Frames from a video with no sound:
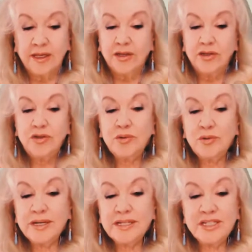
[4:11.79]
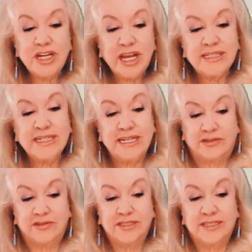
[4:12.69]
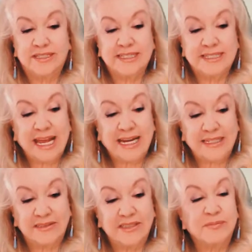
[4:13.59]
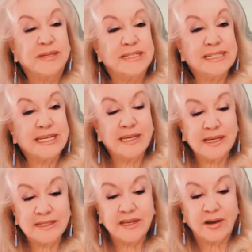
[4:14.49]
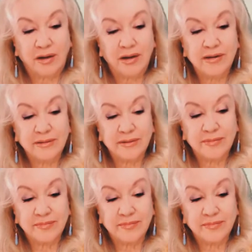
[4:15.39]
You can shed tears that Daniel Kaminsky is gone,